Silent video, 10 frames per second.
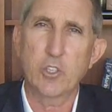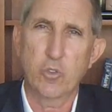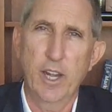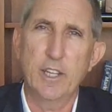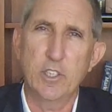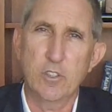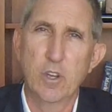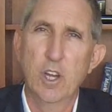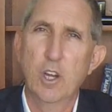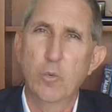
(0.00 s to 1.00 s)
strategies.
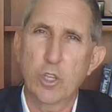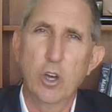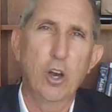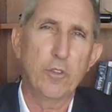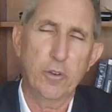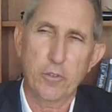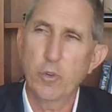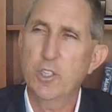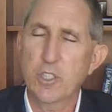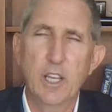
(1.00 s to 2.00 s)
Recall there are
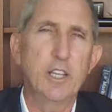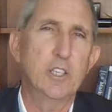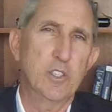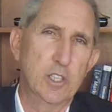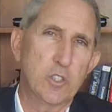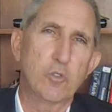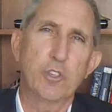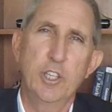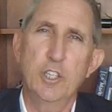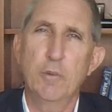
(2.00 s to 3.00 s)
3 stages in
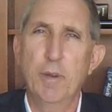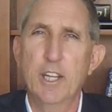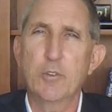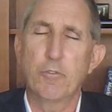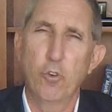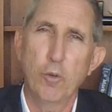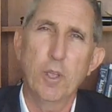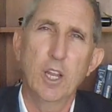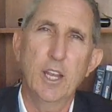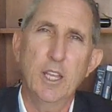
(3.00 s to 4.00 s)
strategic management:
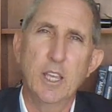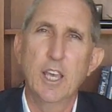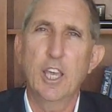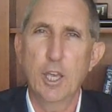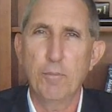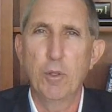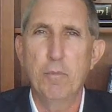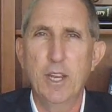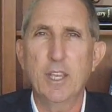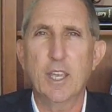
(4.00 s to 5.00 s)
formulating,
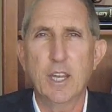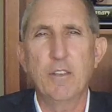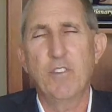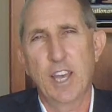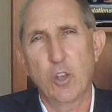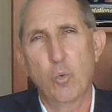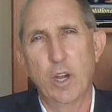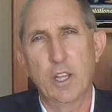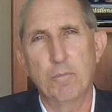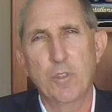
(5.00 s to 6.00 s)
implementing, and
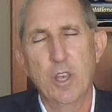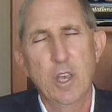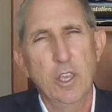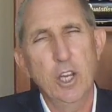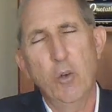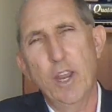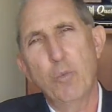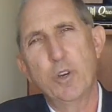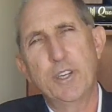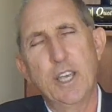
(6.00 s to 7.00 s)
evaluating. You know,
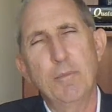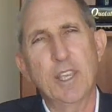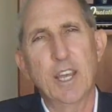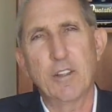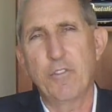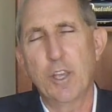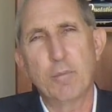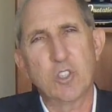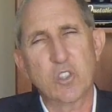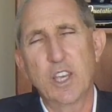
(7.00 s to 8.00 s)
Edward Deming had a
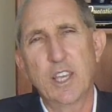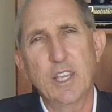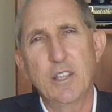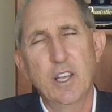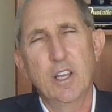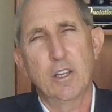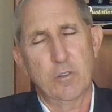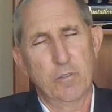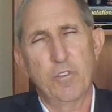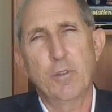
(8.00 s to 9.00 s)
famous saying, a
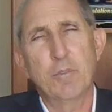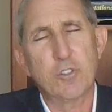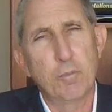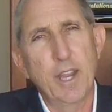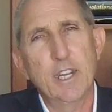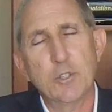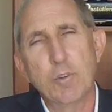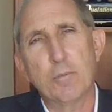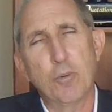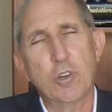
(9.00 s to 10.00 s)
famous
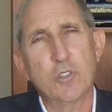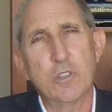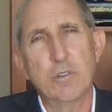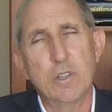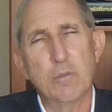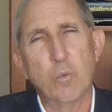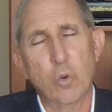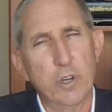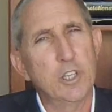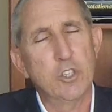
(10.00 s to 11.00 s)
management person that
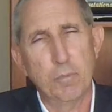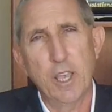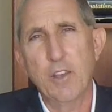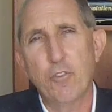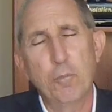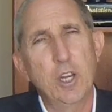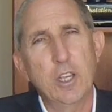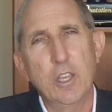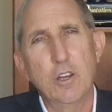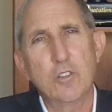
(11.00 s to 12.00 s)
worked in Japan for many
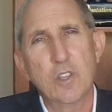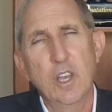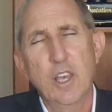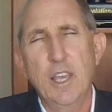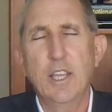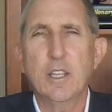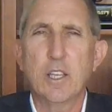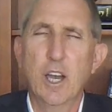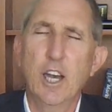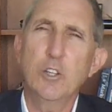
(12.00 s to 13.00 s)
years: "In
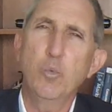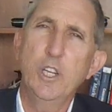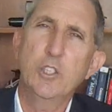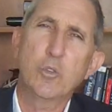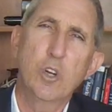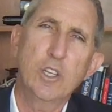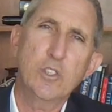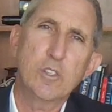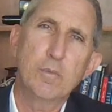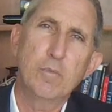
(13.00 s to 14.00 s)
God we trust,